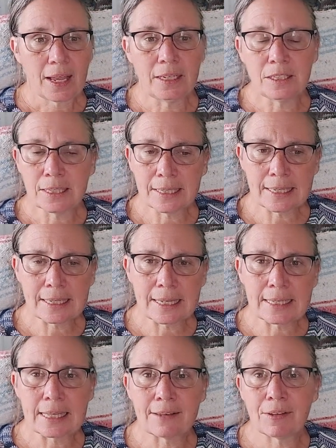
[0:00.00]
And just as I
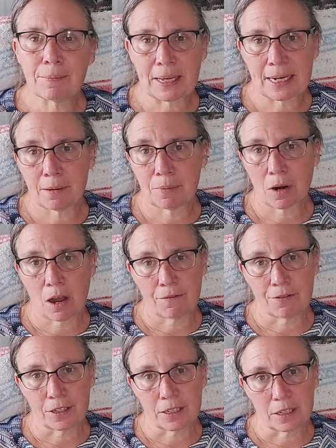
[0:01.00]
was leaving, my neighbor
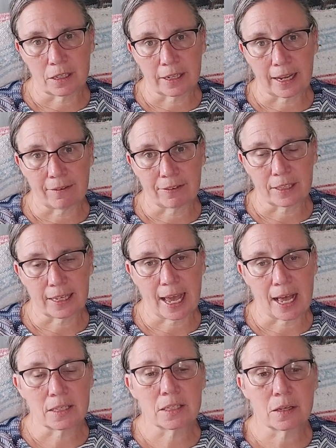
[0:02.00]
offered to look after the
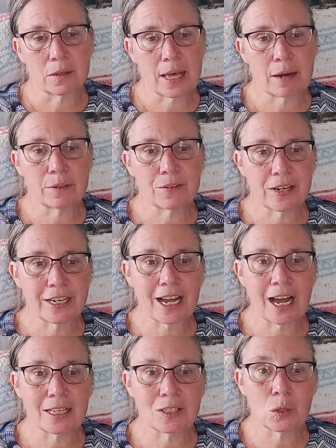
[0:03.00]
cat. So that was very
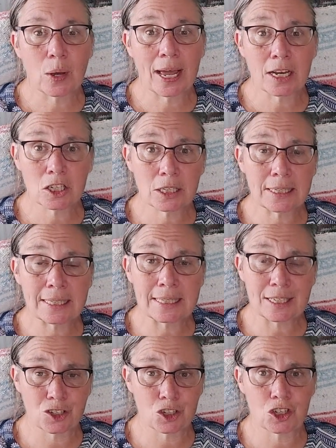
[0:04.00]
kind. So I actually
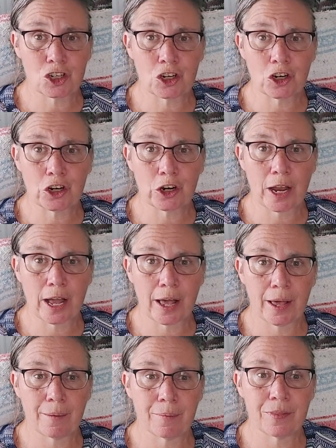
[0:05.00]
stitched her
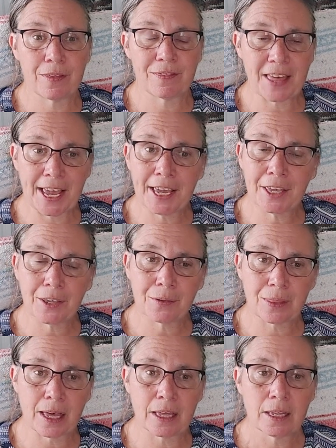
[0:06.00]
the thank you
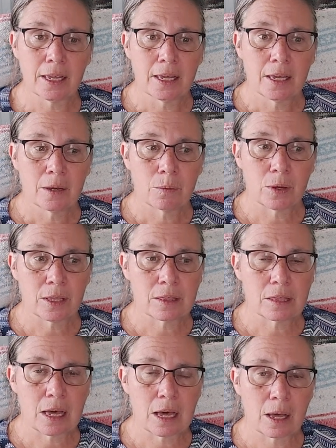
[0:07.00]
that
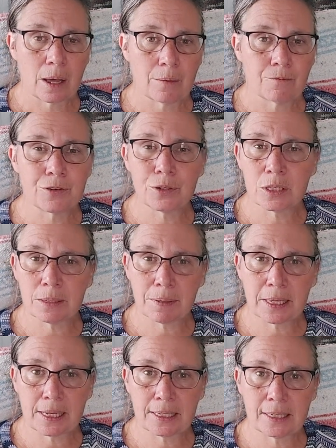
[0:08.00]
with Fruits of
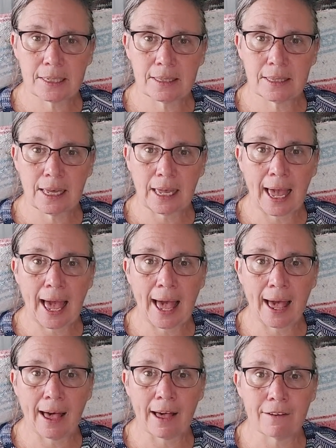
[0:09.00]
Plenty, they
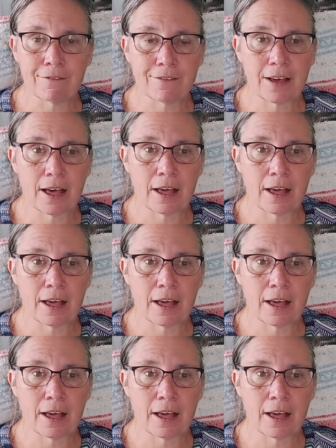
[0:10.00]
have,